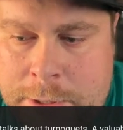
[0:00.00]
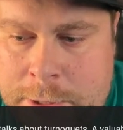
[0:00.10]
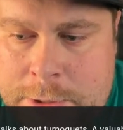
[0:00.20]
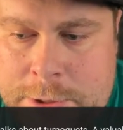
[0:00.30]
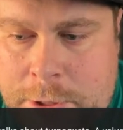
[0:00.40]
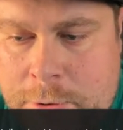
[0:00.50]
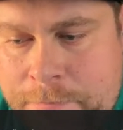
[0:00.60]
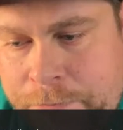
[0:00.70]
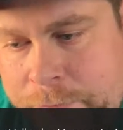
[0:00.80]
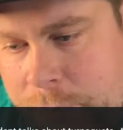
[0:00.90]
So
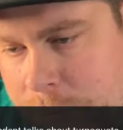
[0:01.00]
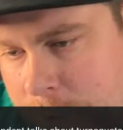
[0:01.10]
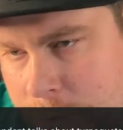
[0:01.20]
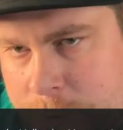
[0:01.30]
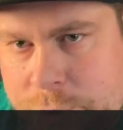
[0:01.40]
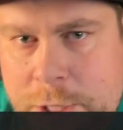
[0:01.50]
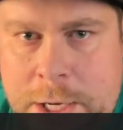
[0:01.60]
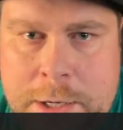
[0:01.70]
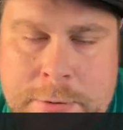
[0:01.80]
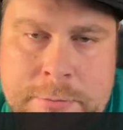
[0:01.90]
people can go into
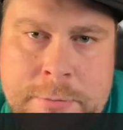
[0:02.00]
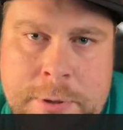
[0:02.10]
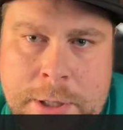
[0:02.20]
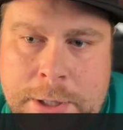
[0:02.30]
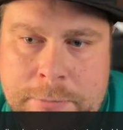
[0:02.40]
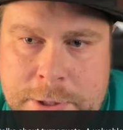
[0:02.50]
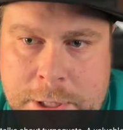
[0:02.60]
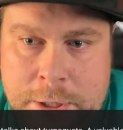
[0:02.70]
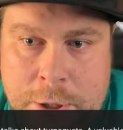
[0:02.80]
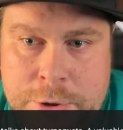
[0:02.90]
shock, but they
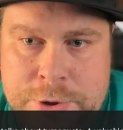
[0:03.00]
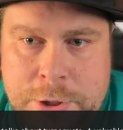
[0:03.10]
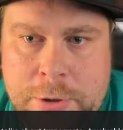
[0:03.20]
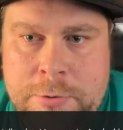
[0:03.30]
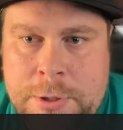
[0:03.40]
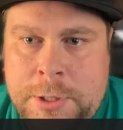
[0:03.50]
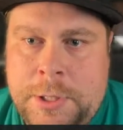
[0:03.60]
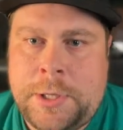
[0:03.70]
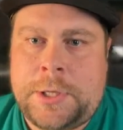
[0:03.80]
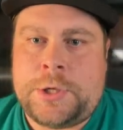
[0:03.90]
can also
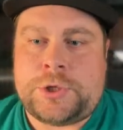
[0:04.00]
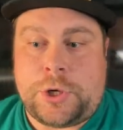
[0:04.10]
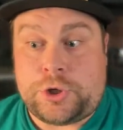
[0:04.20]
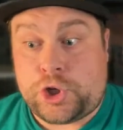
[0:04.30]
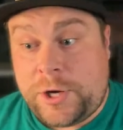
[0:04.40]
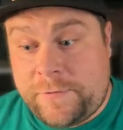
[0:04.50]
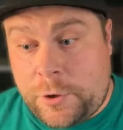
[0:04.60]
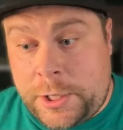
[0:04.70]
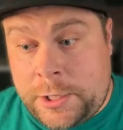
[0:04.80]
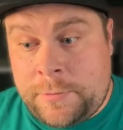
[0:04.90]
start
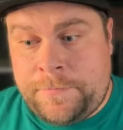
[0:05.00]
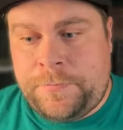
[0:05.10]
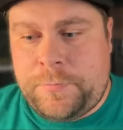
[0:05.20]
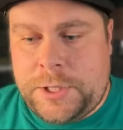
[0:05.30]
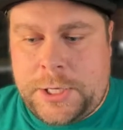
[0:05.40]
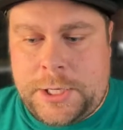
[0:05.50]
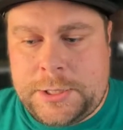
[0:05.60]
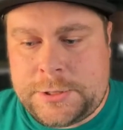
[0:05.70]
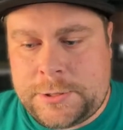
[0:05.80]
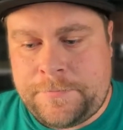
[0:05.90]
shivering
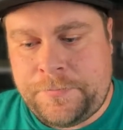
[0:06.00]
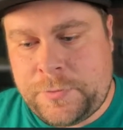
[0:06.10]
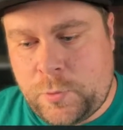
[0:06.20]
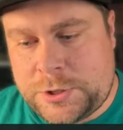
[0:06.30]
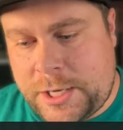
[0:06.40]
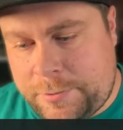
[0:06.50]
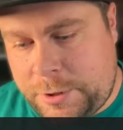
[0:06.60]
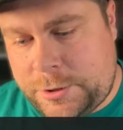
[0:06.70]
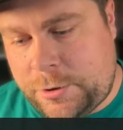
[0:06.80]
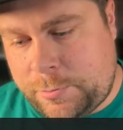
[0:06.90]
because what's happening
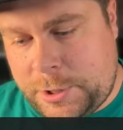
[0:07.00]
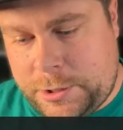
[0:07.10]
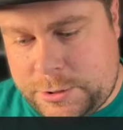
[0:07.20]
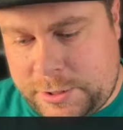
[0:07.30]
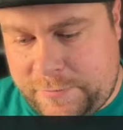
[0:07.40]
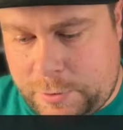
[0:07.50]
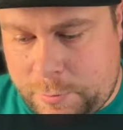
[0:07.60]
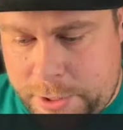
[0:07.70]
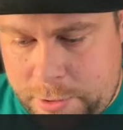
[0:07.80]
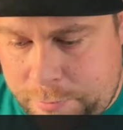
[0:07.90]
to their blood is leaving their
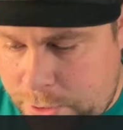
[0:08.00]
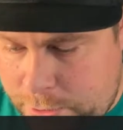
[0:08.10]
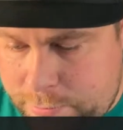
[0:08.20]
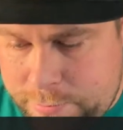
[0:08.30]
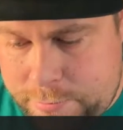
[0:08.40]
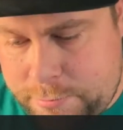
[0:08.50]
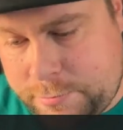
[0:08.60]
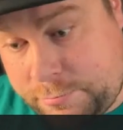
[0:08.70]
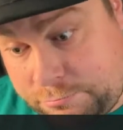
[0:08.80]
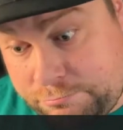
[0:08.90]
body, meaning
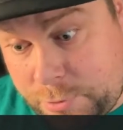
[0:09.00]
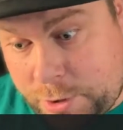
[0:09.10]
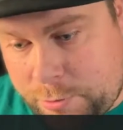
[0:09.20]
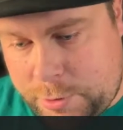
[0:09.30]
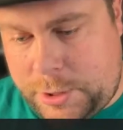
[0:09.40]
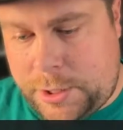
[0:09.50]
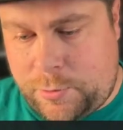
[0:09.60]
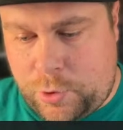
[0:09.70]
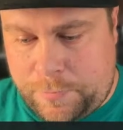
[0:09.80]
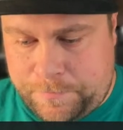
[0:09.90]
they're not really getting warm.